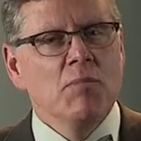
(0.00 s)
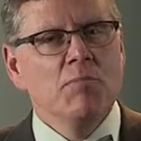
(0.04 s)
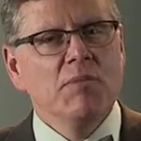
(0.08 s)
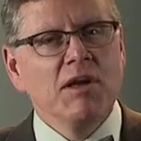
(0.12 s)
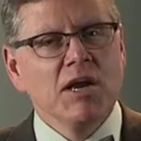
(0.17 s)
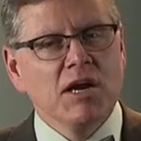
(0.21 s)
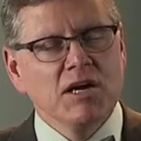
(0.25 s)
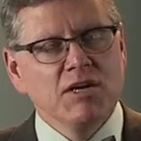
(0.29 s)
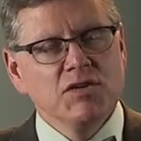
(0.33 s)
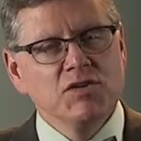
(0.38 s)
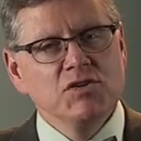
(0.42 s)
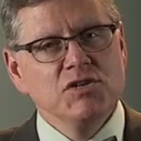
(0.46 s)

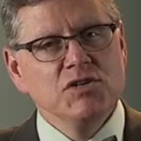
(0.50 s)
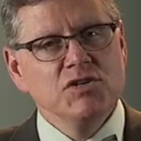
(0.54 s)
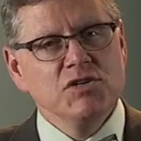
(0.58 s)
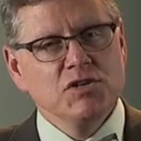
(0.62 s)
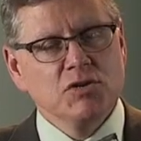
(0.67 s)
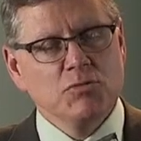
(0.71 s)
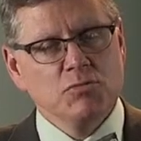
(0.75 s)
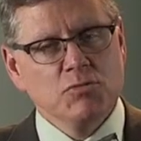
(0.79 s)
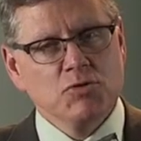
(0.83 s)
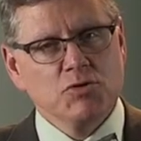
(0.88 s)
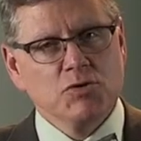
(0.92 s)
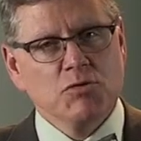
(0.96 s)
Because the
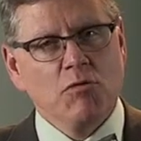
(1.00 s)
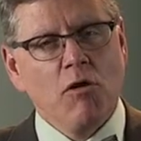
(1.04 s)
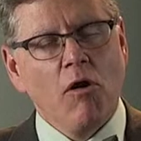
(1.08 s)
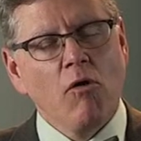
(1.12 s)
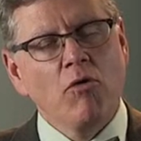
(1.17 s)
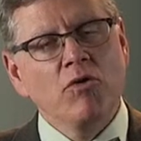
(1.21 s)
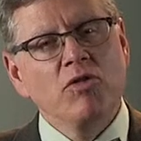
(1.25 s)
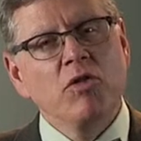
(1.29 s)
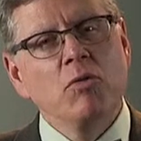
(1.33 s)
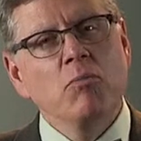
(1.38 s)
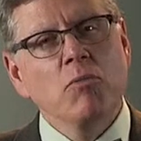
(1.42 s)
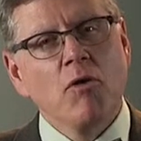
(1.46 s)
tumors
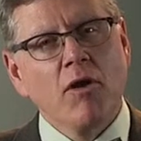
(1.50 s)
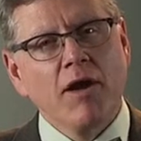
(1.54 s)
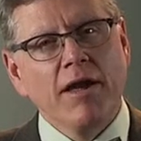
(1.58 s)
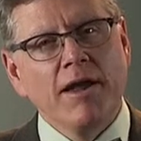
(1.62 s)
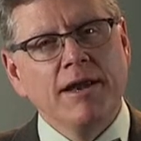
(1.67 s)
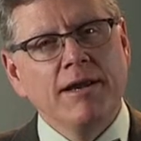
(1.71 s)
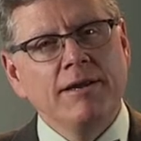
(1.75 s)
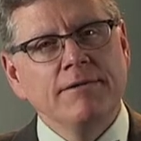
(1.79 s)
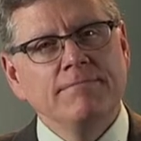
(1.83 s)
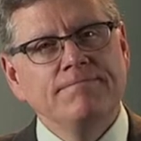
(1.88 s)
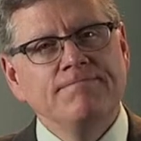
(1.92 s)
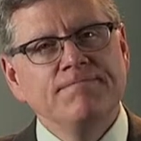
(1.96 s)
grow in the
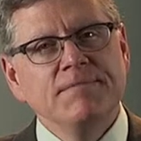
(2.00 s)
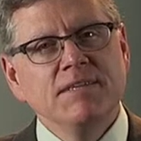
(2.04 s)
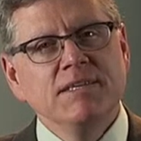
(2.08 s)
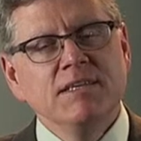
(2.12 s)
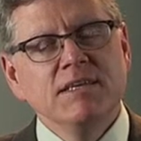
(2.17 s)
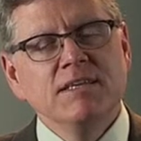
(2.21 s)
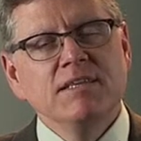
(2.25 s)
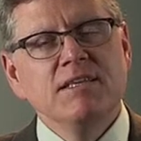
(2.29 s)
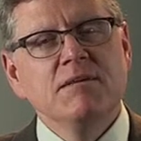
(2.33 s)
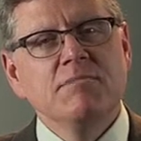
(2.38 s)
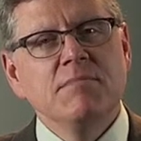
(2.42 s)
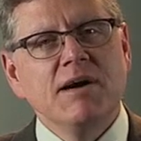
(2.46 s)
brain,
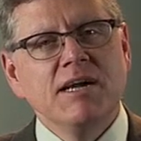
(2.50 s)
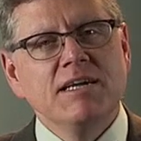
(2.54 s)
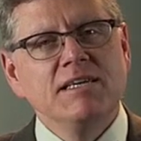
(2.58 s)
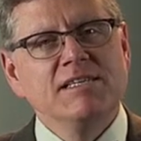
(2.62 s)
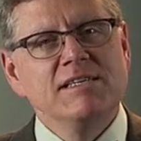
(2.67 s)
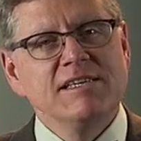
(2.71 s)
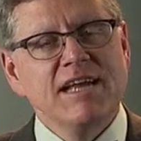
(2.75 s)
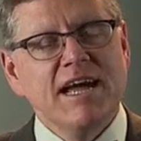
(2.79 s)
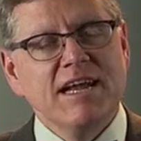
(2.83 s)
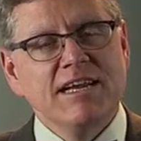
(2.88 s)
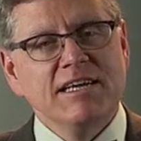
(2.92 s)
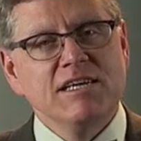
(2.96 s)
the
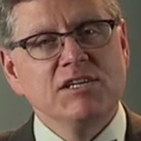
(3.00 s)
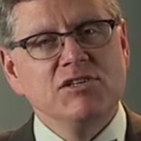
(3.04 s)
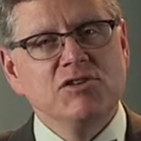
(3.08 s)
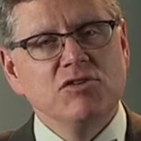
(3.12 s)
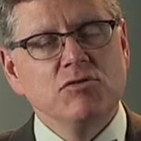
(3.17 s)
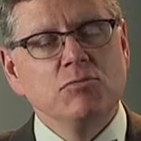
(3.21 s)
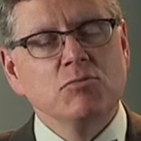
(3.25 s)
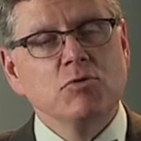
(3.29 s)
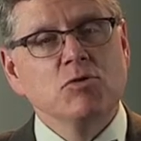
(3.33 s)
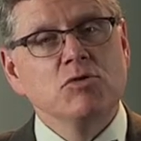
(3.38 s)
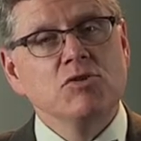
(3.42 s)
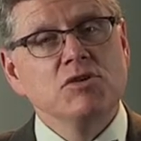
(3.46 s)
metastatic
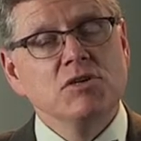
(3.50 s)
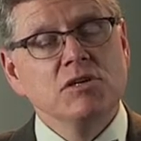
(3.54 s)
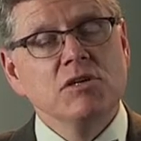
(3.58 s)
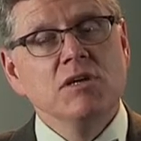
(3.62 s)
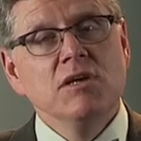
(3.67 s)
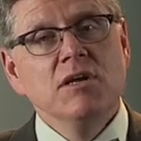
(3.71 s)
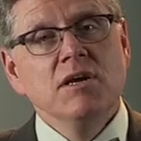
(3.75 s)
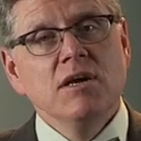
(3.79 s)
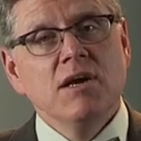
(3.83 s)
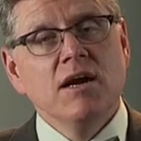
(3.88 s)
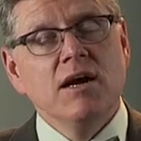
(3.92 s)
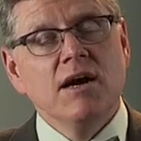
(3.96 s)
tumors,
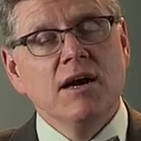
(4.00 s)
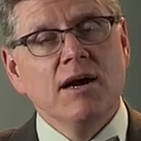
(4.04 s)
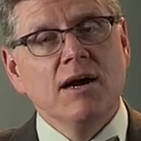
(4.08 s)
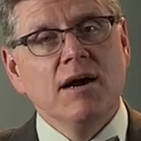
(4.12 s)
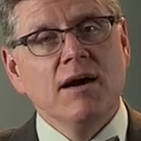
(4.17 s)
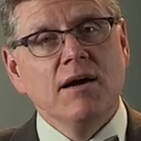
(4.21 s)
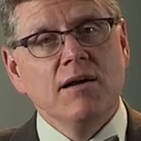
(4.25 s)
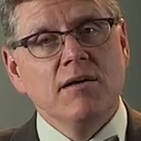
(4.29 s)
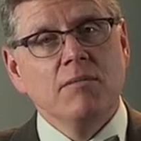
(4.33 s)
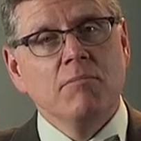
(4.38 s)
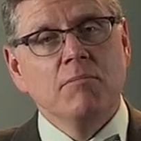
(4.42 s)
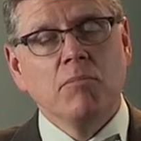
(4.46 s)

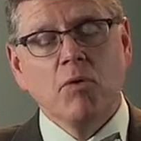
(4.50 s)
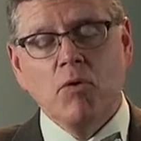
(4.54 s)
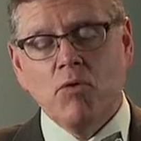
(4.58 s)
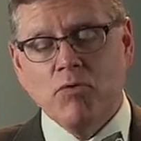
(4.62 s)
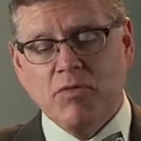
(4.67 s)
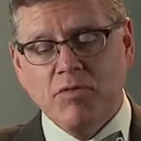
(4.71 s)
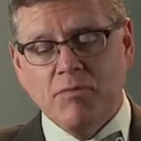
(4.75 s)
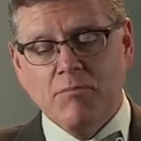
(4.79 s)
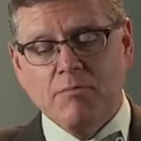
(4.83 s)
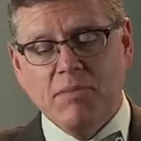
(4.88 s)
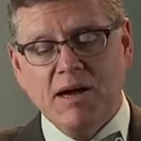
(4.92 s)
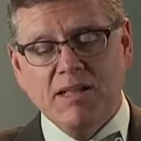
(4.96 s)

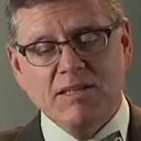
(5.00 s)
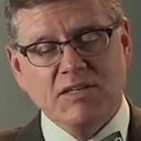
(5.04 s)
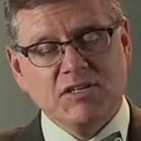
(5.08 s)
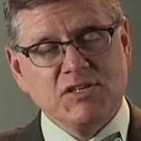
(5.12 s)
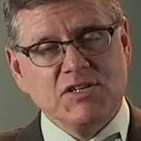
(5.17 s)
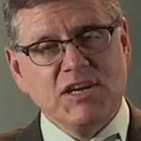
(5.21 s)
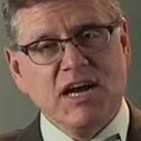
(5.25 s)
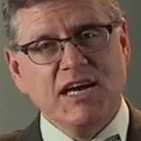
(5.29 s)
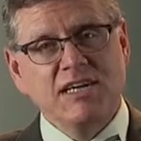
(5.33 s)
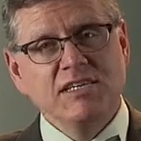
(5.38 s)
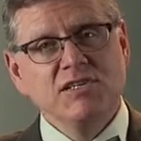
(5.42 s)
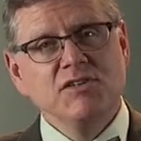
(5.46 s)
both by the
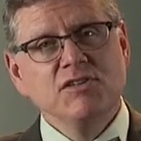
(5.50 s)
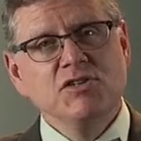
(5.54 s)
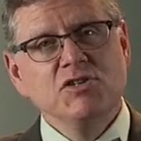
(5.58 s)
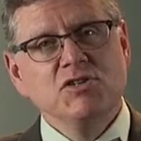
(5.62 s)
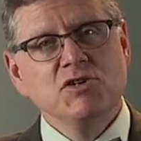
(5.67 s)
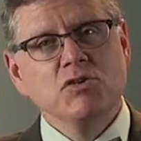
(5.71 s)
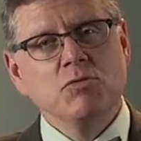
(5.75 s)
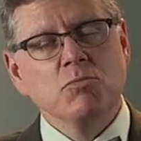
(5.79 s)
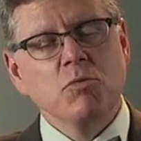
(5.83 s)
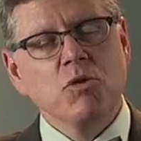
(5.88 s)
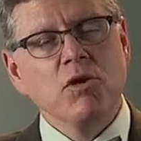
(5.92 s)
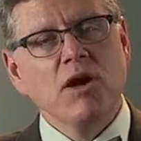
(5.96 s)
size of the
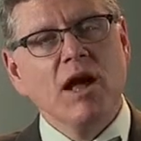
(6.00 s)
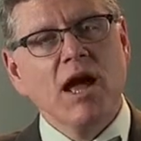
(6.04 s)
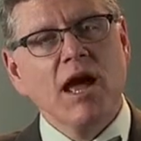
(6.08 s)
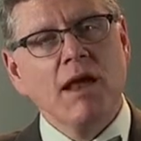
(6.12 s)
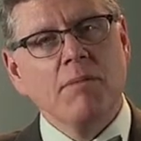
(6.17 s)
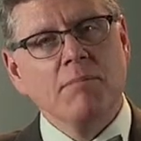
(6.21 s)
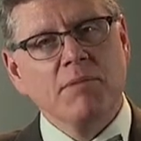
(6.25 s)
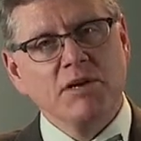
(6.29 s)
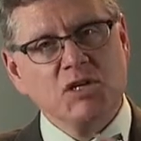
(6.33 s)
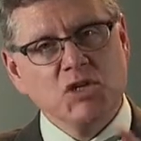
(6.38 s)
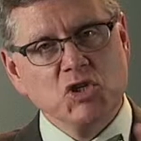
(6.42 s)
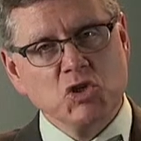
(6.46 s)
tumor
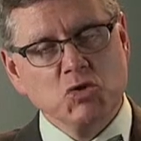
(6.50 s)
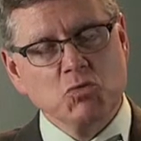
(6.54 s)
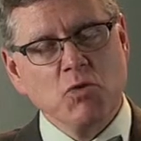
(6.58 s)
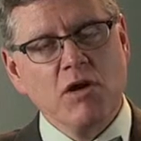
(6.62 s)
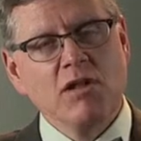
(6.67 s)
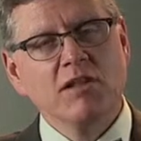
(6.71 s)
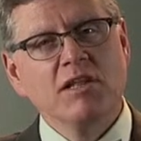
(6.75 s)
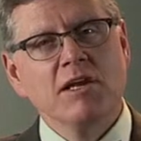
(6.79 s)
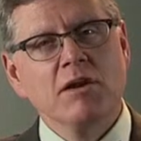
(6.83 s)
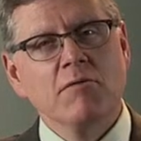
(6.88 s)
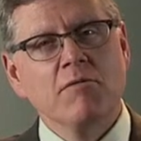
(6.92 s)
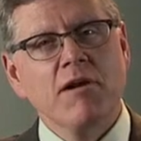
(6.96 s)
and by
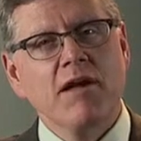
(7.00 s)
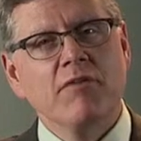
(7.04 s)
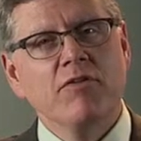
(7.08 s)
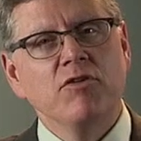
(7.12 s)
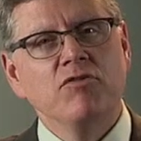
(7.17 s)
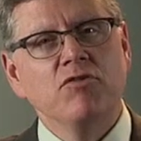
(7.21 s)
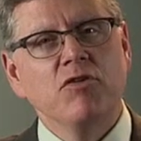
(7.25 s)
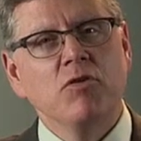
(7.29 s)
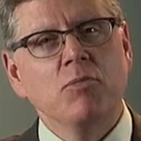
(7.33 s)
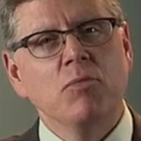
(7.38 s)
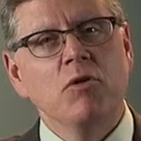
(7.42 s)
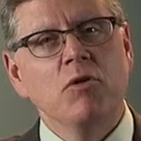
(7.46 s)
swelling around
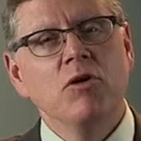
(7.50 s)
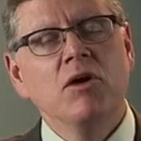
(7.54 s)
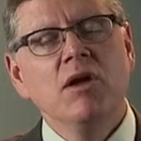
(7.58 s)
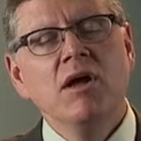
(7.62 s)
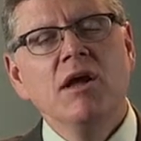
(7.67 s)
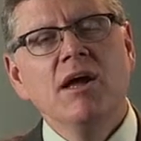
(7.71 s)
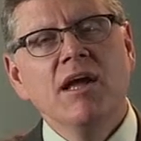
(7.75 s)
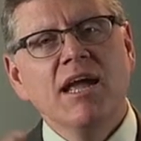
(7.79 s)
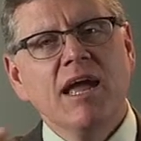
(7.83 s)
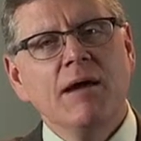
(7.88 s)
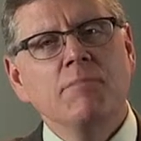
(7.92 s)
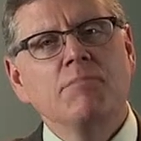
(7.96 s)
the tumor,
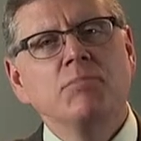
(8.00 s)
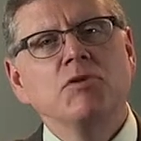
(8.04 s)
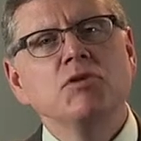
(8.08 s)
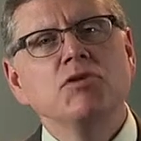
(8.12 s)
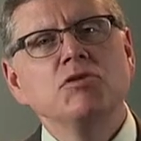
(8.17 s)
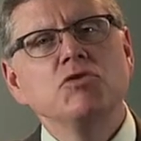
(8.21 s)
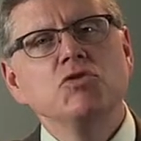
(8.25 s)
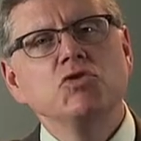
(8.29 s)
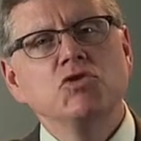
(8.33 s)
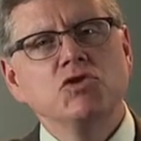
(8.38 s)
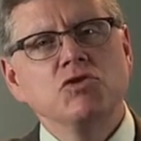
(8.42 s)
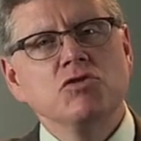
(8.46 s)
can
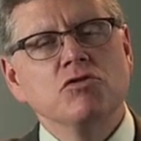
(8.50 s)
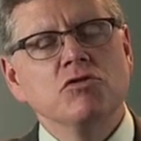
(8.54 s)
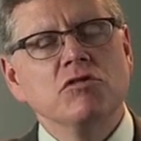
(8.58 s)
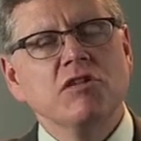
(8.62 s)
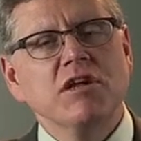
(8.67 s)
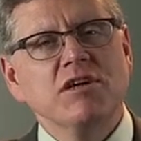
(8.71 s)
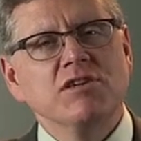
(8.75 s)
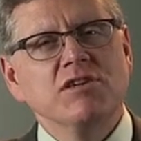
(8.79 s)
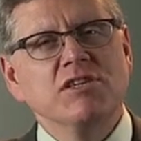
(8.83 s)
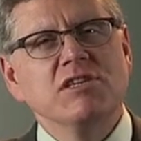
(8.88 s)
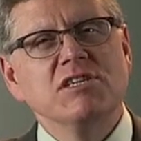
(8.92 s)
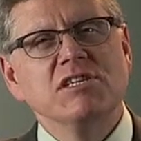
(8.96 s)
produce
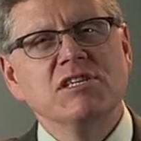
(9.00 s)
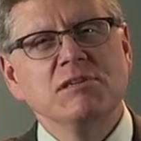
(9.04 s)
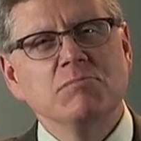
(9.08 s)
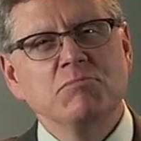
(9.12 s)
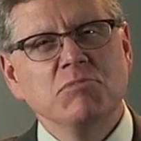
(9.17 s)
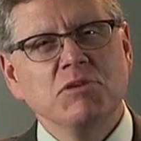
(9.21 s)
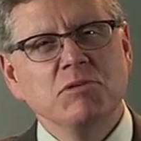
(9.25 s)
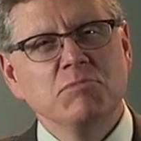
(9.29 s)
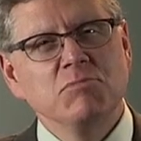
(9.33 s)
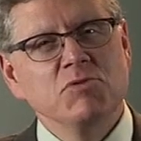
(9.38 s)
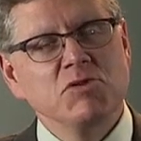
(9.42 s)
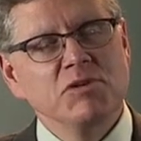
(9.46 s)
neurologic
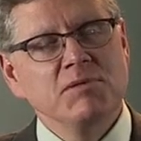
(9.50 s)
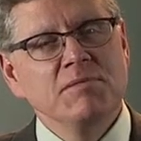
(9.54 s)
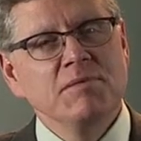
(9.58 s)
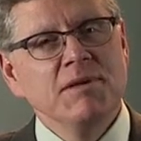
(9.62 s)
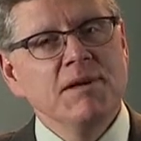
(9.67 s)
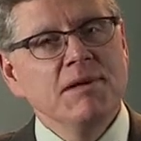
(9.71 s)
symptoms.